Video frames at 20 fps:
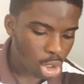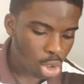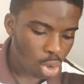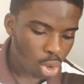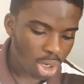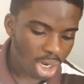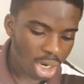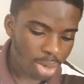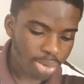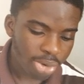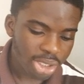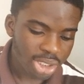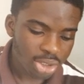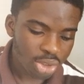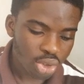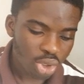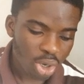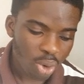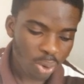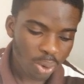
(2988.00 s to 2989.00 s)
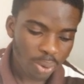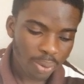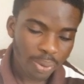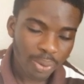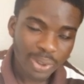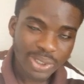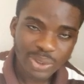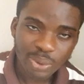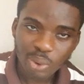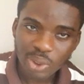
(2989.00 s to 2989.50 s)
Collaborate. So
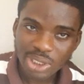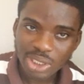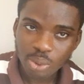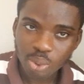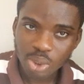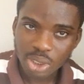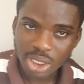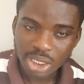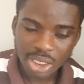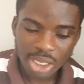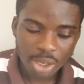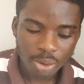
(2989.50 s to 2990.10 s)
what's a wiki?